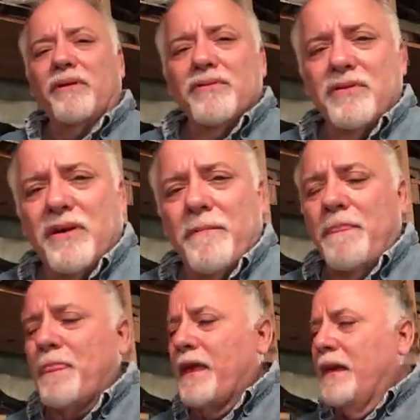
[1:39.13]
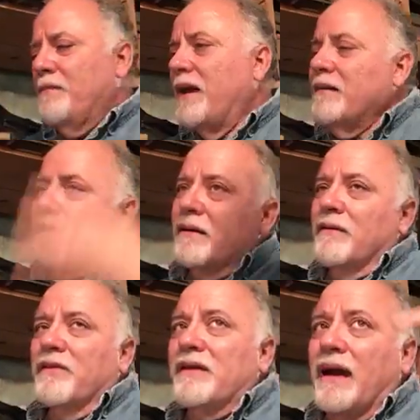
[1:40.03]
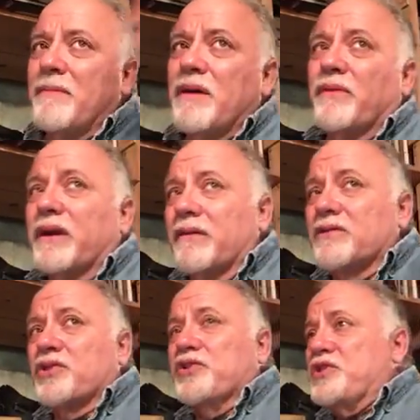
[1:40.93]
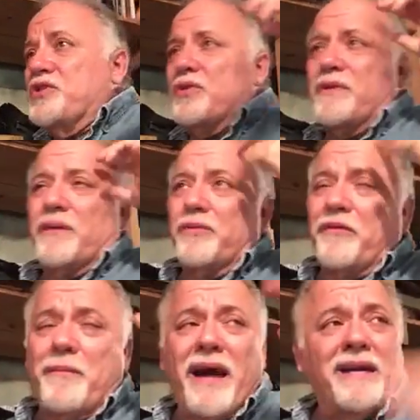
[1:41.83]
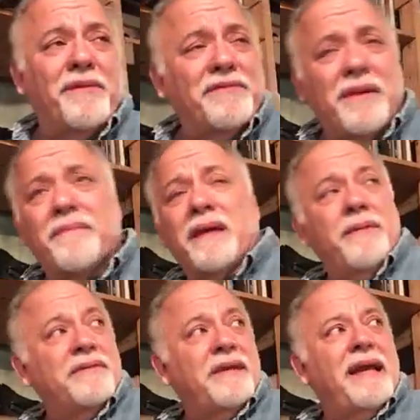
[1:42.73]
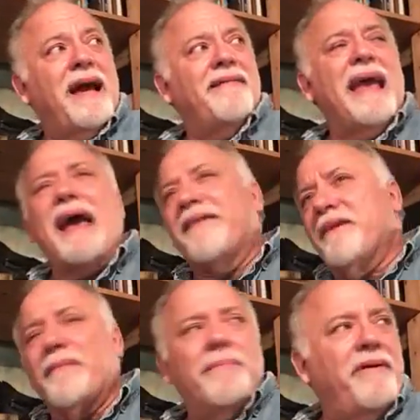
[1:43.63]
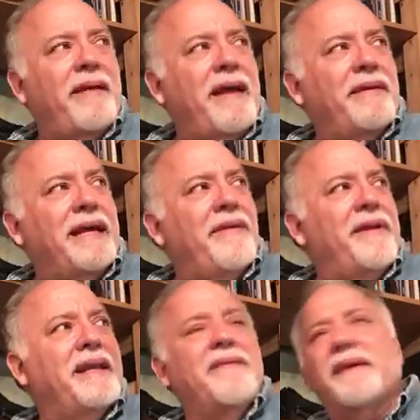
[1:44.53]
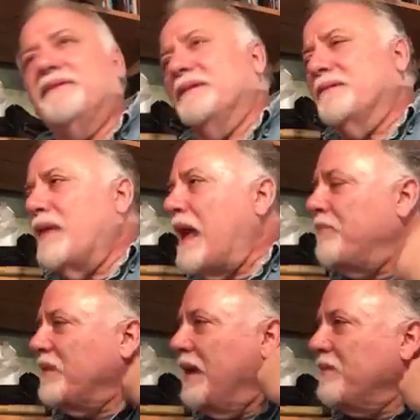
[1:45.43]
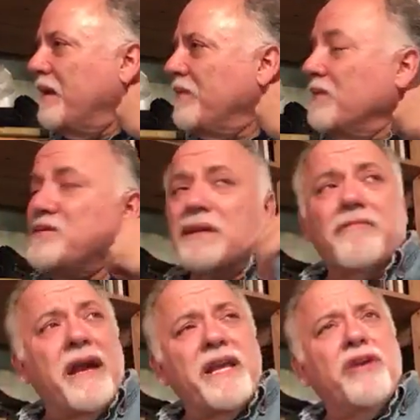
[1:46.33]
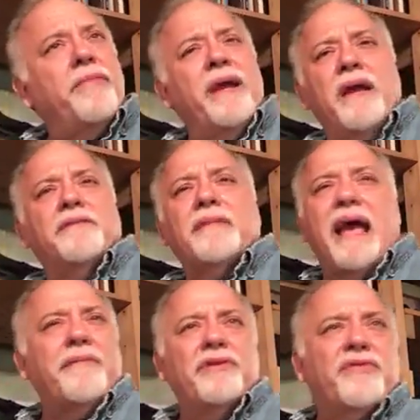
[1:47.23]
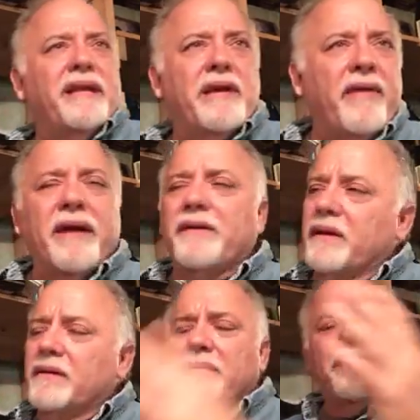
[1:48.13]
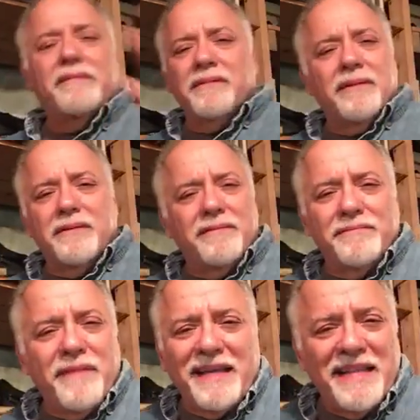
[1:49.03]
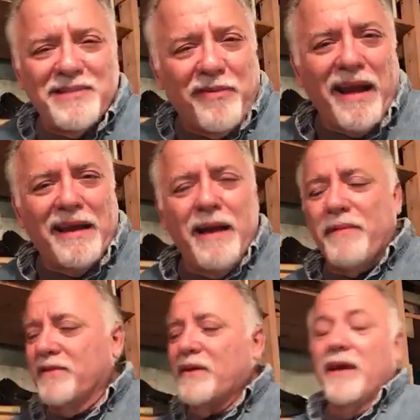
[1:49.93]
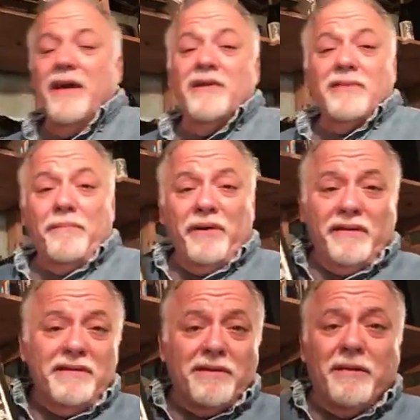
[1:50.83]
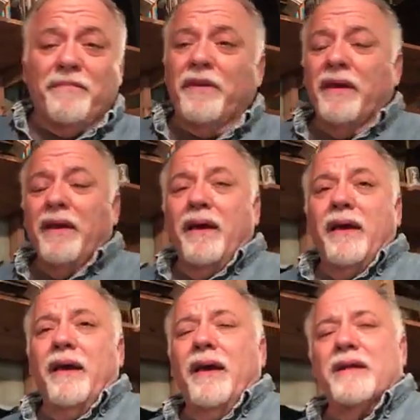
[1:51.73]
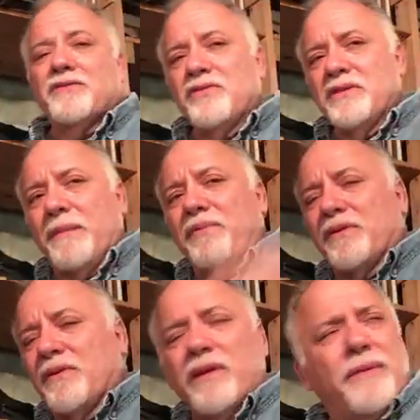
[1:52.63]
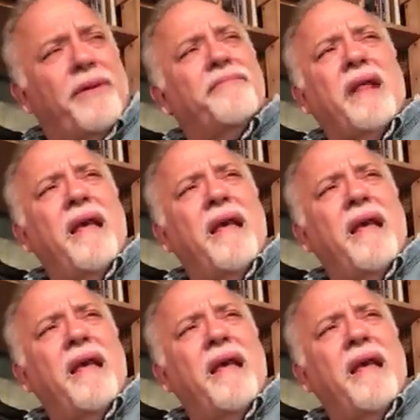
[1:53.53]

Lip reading: those on, and Maynard, every time he would hear a certain tune that would remind him of something, he would say, "Oh yeah, I remember, we did this, and but listen to Ronnie Cuba here. Yeah, he was really great, and he would make these great comments." So I put this on, and as soon as I put it on, he went,